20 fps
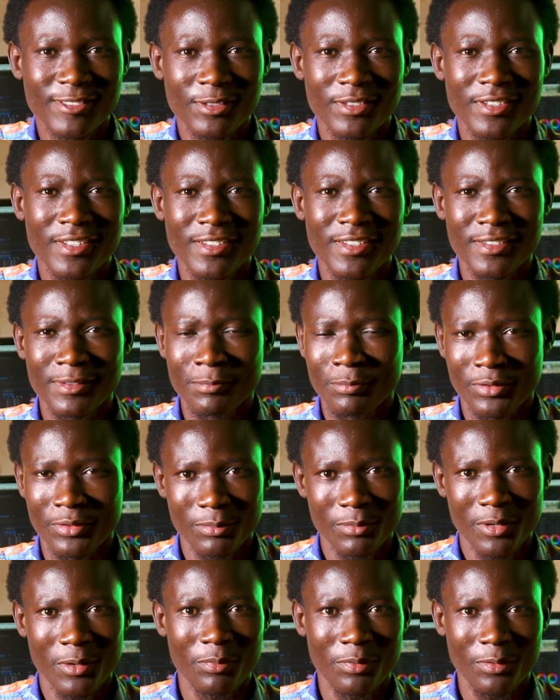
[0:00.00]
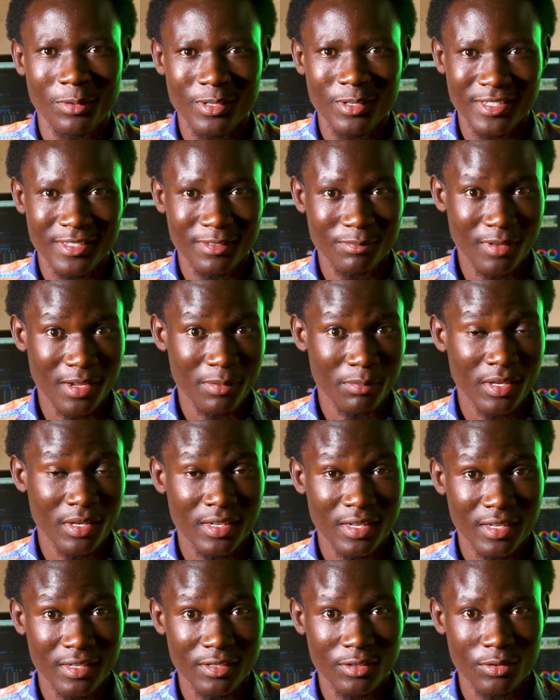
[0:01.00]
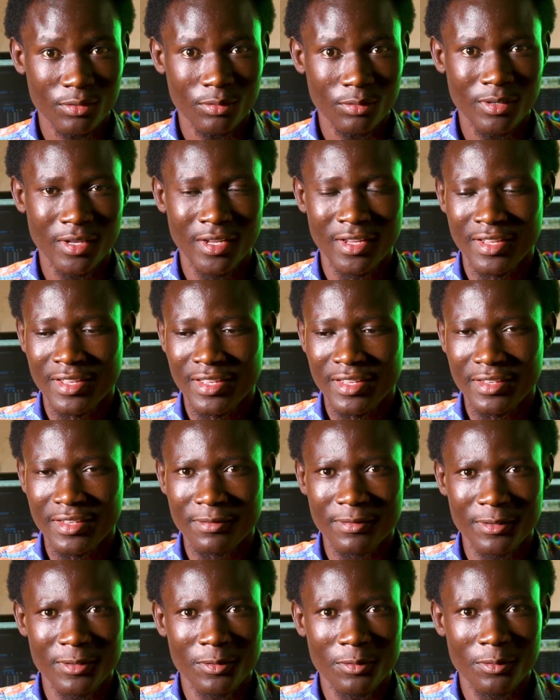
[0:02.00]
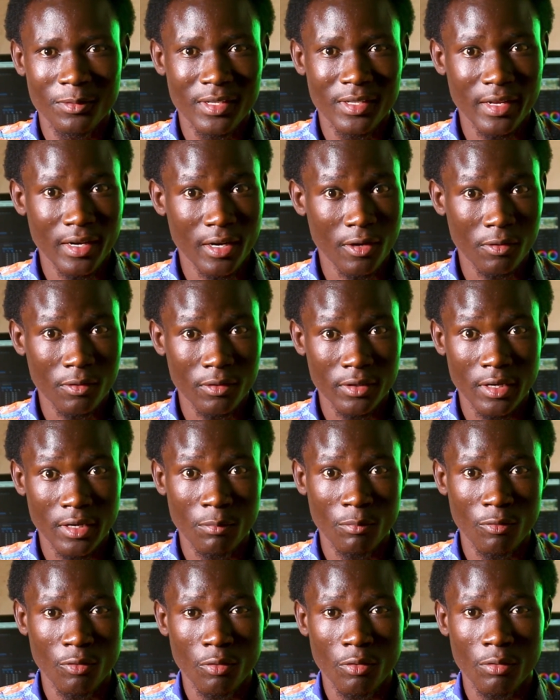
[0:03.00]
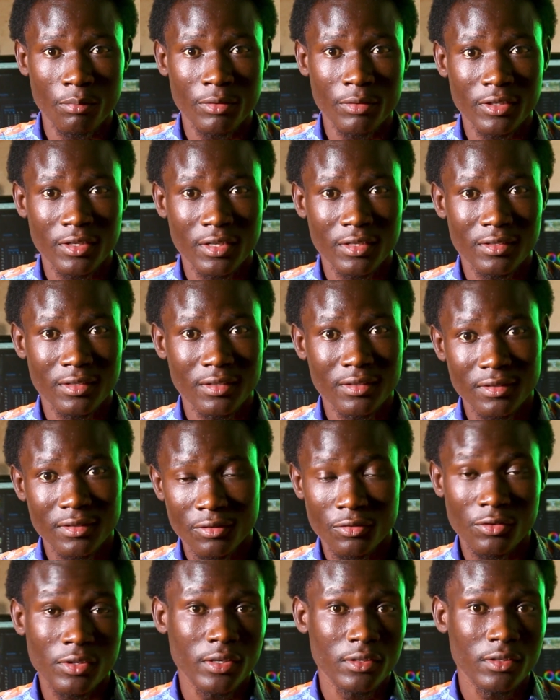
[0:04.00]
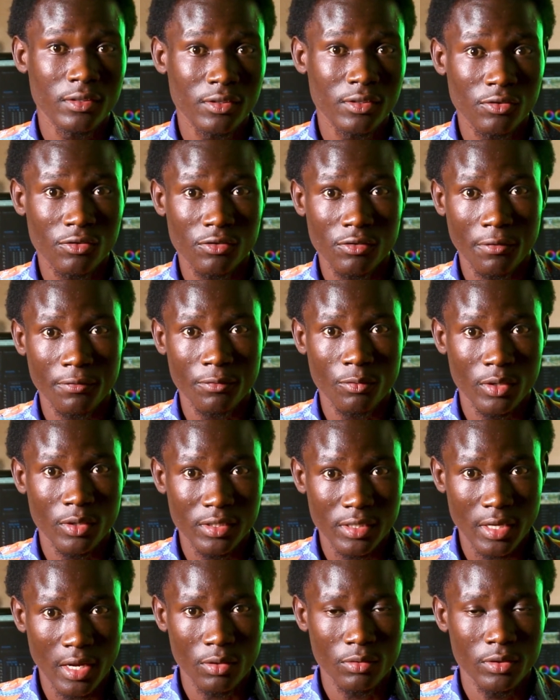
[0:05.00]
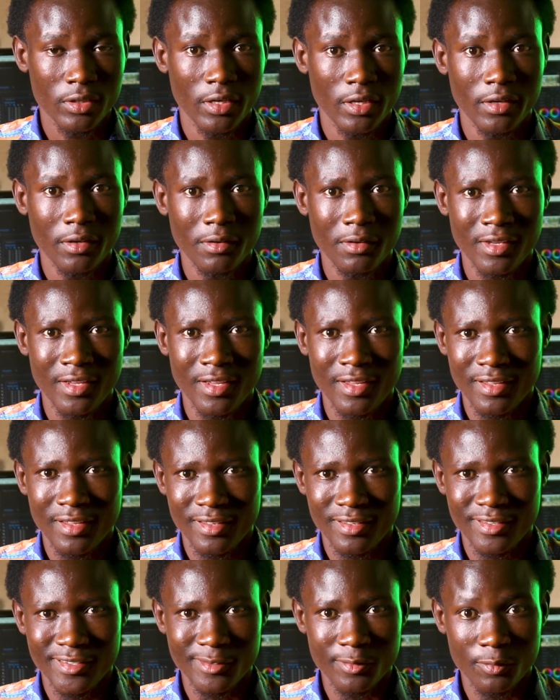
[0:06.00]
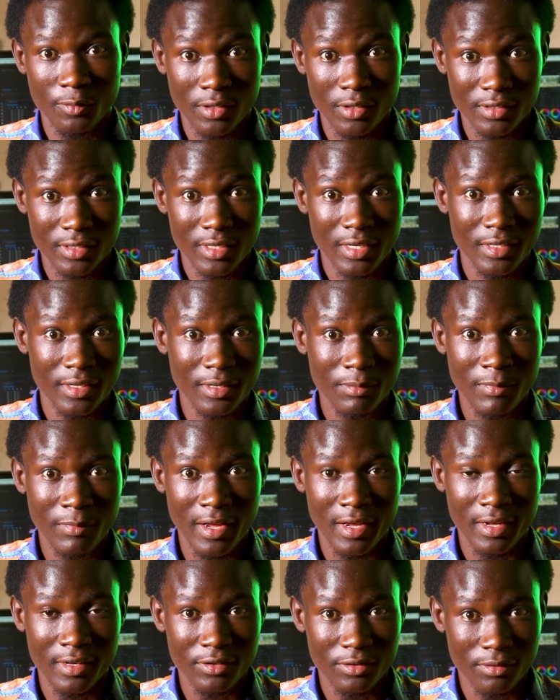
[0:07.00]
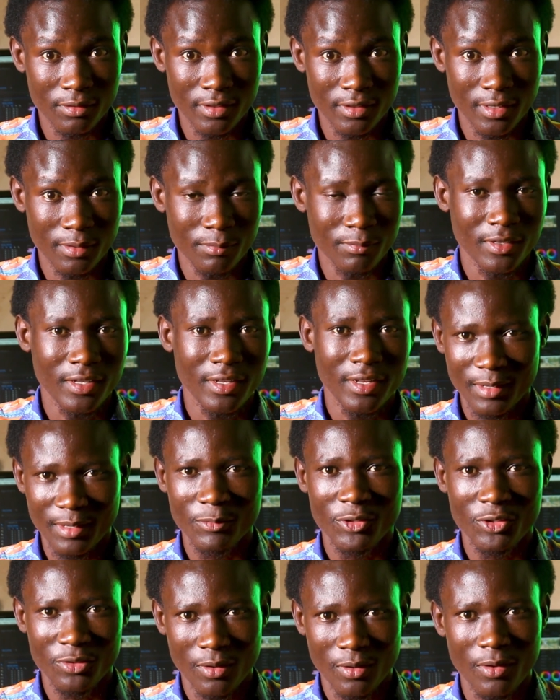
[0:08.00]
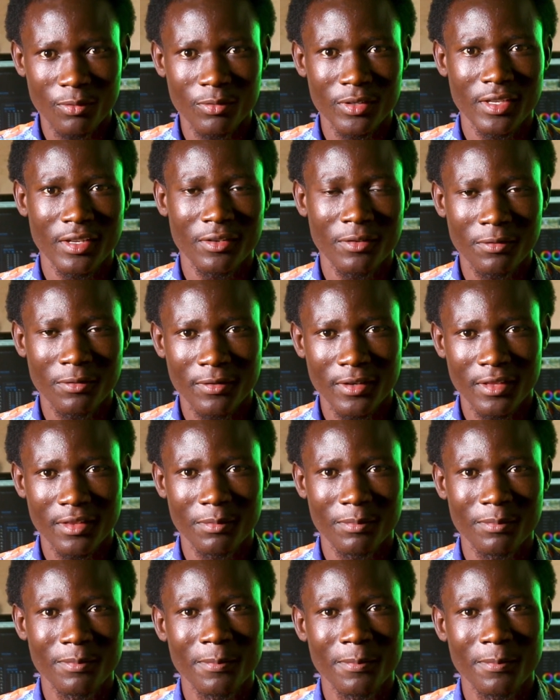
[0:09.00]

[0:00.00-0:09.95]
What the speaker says: today, Premiere Pro is my main editor, even though there are other more complicated editing softwares out there. And once I get my hands on them, I'm sure I will get over them.